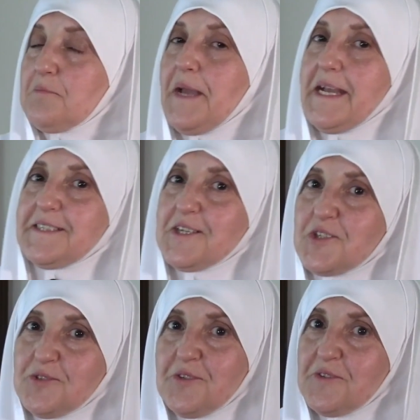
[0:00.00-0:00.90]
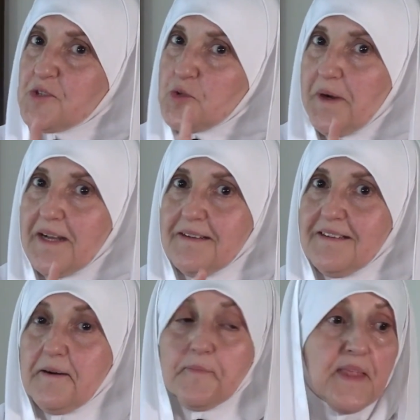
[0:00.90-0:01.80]
Pay attention to this,
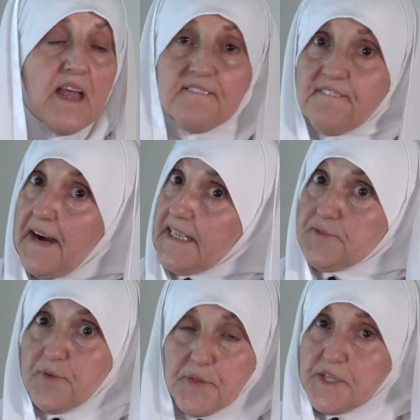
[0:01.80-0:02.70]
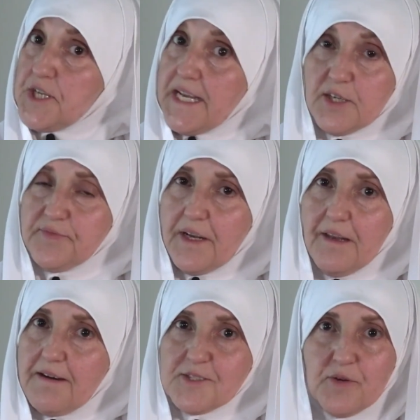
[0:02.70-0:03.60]
subhanAllah. Fight for the sake of Allah.